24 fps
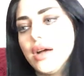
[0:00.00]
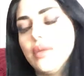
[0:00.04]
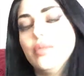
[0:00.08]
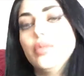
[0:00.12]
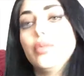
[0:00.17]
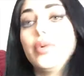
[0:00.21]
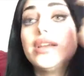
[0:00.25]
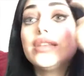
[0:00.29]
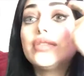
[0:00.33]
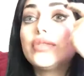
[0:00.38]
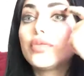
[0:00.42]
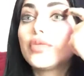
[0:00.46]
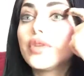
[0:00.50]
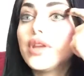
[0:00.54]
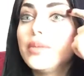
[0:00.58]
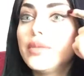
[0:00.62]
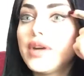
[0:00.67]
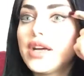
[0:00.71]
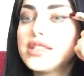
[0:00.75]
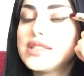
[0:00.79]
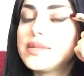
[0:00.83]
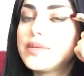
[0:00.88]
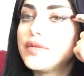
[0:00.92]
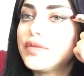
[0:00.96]
wait 3
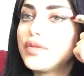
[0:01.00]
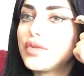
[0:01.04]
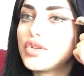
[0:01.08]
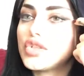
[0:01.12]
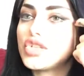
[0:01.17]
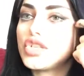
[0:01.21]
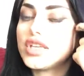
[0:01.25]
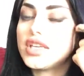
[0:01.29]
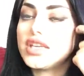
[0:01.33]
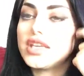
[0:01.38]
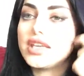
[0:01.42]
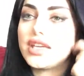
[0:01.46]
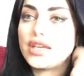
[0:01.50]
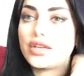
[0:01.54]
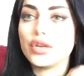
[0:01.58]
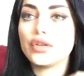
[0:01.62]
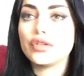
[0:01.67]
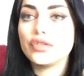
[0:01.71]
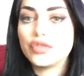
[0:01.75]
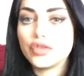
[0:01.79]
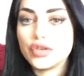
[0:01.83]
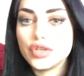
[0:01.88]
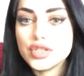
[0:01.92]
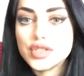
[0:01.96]
months before she can get her
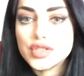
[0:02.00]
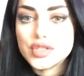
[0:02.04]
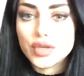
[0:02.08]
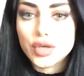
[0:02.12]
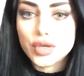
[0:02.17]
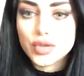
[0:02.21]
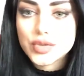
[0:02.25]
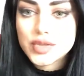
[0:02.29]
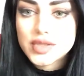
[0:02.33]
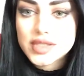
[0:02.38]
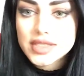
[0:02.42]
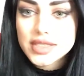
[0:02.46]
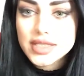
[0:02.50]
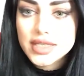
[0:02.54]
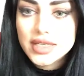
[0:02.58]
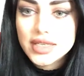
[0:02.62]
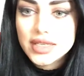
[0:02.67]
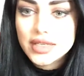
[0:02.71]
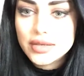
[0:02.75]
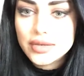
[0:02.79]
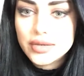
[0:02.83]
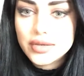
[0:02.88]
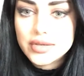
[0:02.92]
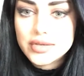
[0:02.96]
first dose.
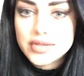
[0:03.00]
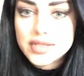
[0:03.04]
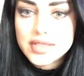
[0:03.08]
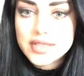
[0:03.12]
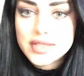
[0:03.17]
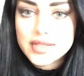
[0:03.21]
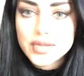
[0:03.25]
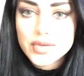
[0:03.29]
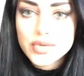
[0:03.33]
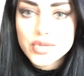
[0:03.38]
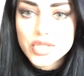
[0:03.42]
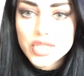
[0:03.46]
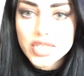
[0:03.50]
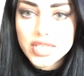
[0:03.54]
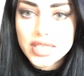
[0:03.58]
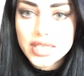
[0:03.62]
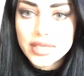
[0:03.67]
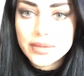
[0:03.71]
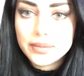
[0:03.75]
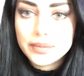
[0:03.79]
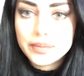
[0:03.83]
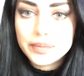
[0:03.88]
It's just so shitty.